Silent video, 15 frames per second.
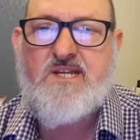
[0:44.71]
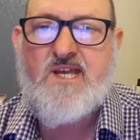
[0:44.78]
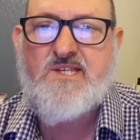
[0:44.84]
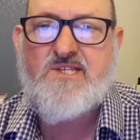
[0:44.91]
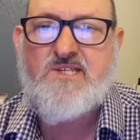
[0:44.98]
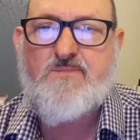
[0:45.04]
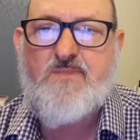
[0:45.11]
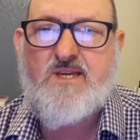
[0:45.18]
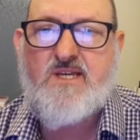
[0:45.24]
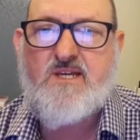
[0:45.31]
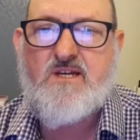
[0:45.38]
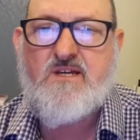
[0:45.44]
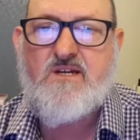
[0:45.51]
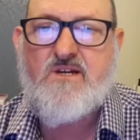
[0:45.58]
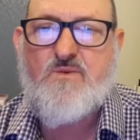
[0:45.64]
and
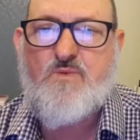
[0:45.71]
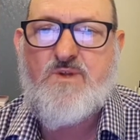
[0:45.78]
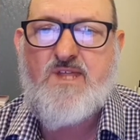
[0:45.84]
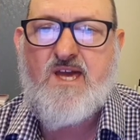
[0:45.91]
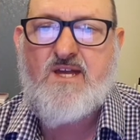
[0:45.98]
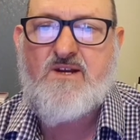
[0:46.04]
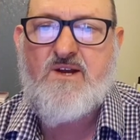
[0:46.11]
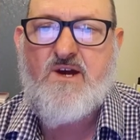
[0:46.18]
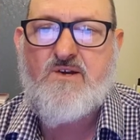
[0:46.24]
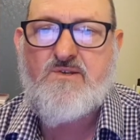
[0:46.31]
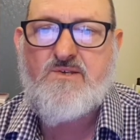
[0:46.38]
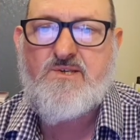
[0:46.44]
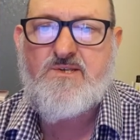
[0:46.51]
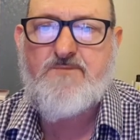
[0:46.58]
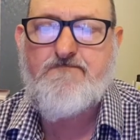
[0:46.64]
speak without
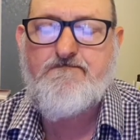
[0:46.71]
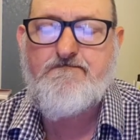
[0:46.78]
notes.